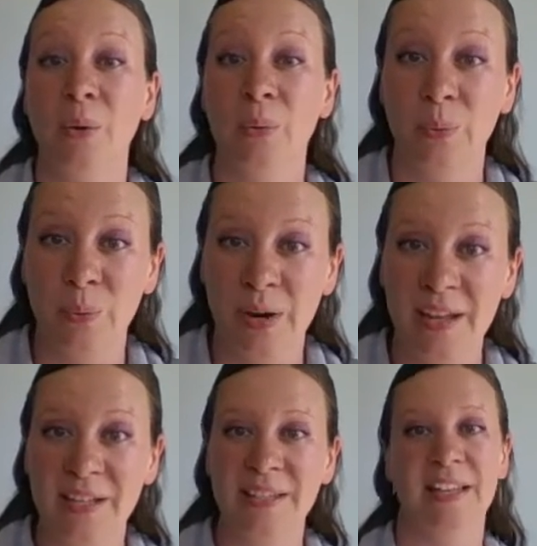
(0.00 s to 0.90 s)

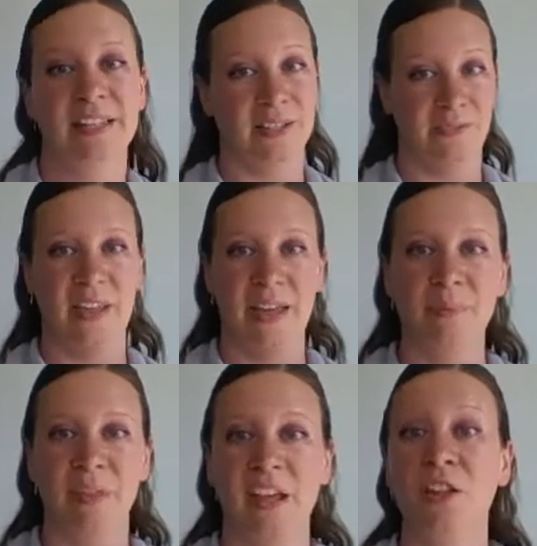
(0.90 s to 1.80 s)
race as a
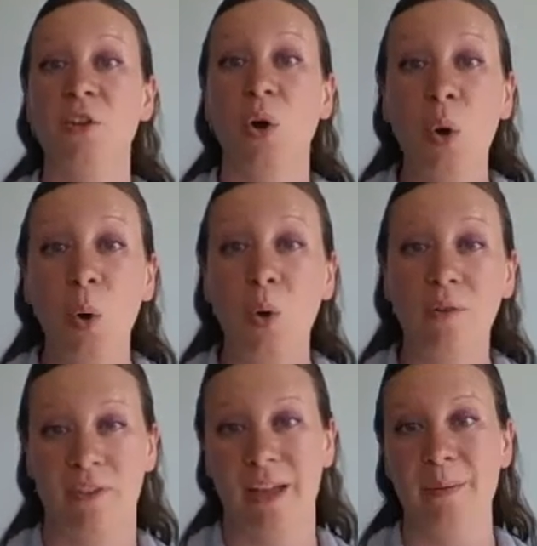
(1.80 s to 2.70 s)
family, and your
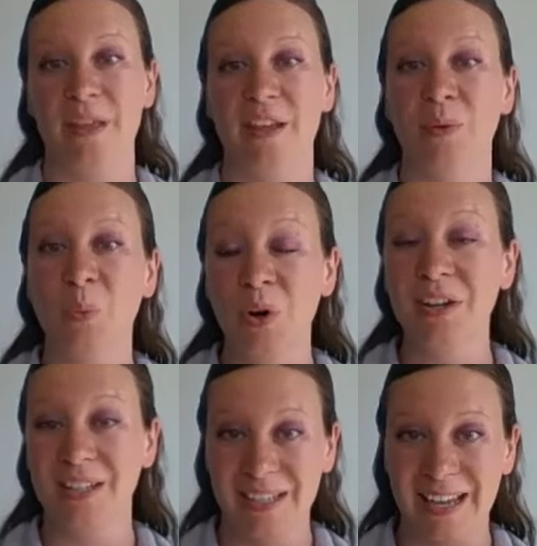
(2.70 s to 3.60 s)
whole family can
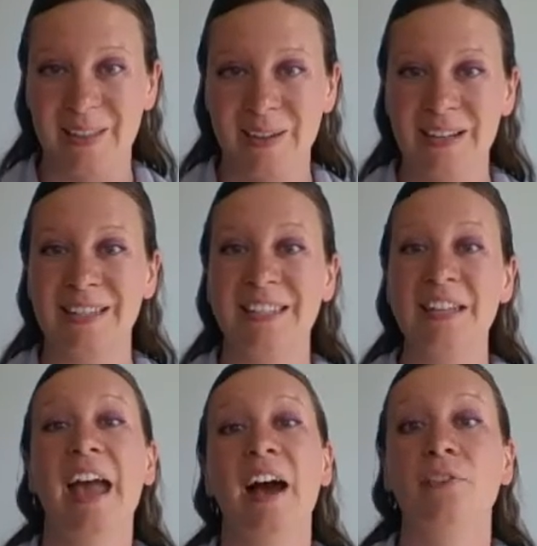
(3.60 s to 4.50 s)
work together and
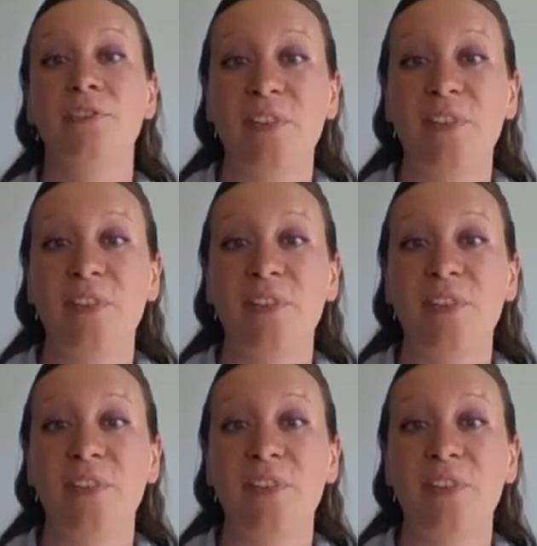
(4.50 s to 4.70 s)
see how